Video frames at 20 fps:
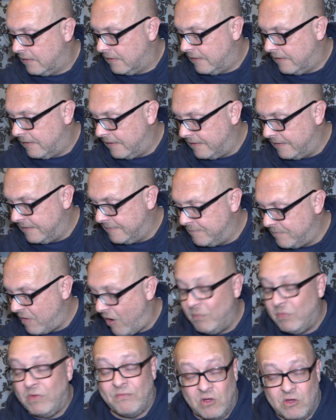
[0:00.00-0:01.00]
Um,
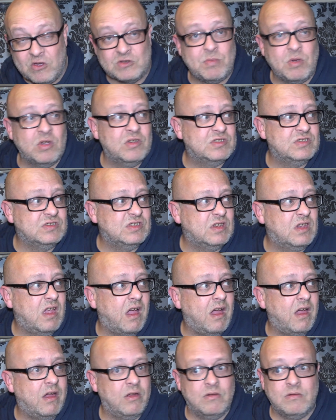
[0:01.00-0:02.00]
I'm the first person to
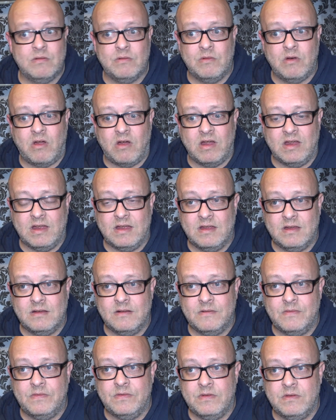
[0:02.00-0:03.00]
go, right,
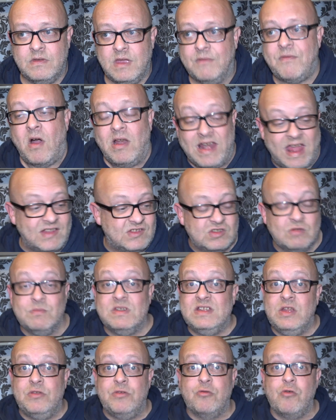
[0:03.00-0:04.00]
if I let
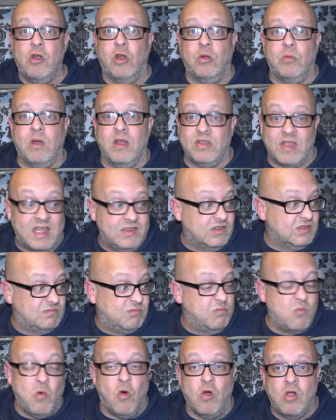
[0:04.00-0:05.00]
somebody through and they just
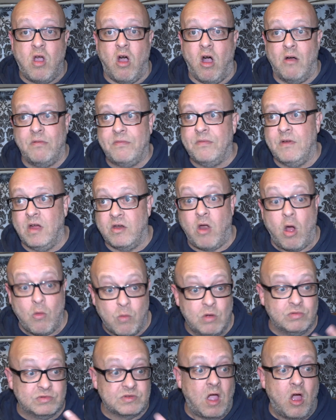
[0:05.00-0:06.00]
walk off, and I
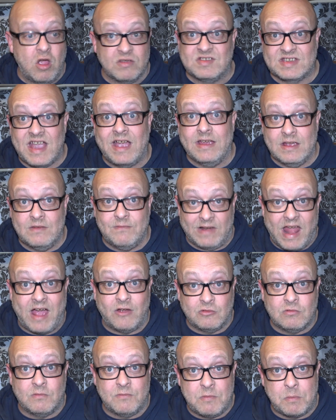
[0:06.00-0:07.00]
will I'd say it loud
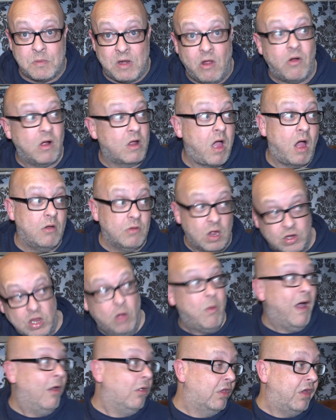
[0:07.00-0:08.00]
enough, and I'll go, you're
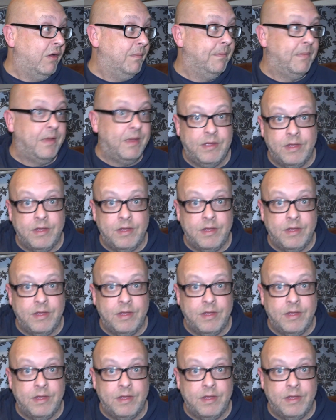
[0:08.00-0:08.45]
welcome.